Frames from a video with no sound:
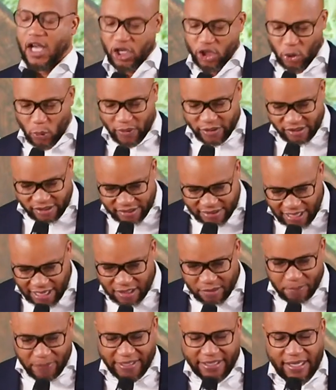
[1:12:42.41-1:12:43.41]
You are
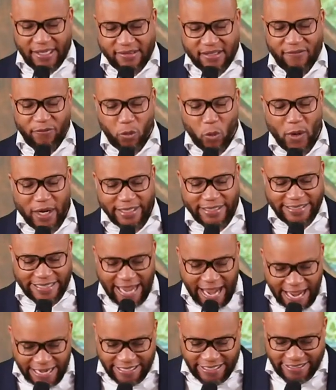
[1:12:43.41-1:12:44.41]
stuck because of what
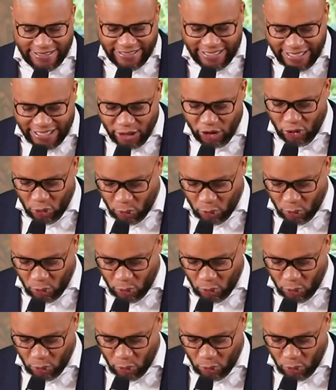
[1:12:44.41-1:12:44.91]
daddy did.